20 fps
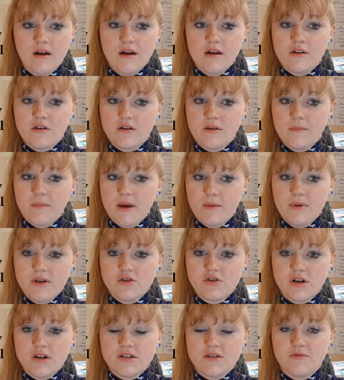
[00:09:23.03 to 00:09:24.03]
You can maybe
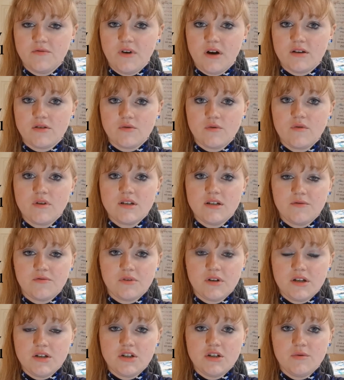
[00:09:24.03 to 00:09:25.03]
try to find all the
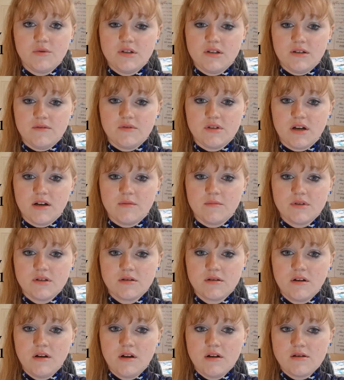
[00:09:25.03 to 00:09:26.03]
different intuitive
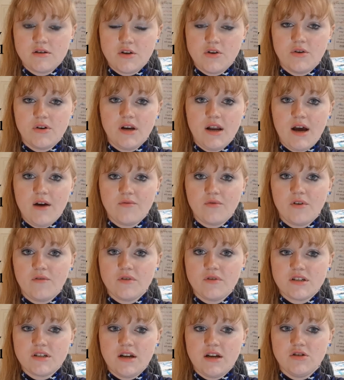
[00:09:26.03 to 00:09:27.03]
types, so you can have
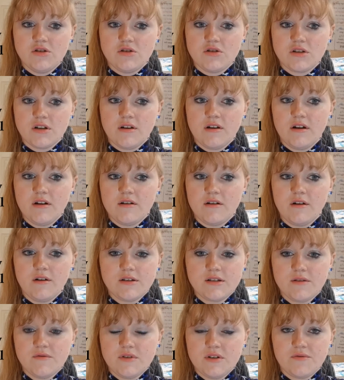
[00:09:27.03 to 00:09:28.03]
conversations and learn
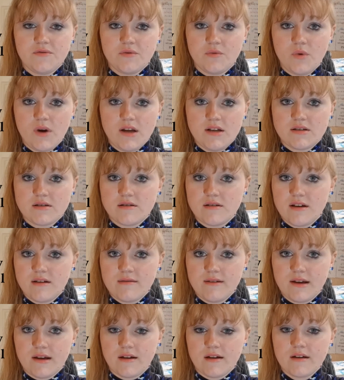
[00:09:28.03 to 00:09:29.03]
lots of different ways that they
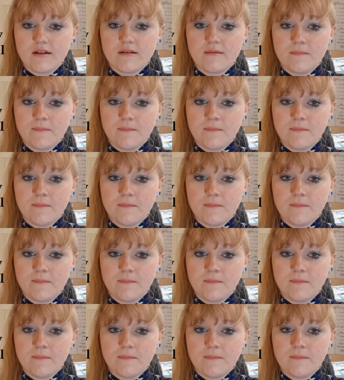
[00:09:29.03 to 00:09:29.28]
think.